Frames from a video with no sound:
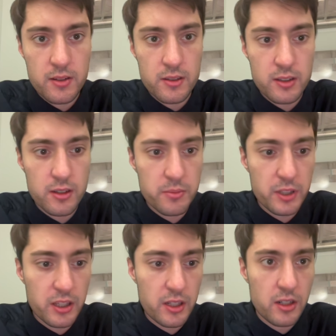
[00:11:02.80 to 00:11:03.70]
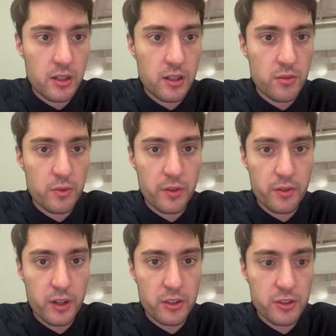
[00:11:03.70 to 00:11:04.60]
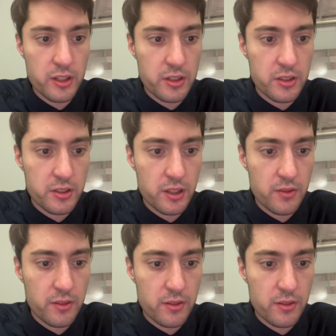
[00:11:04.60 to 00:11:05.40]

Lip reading: Come here, refresh this, see if.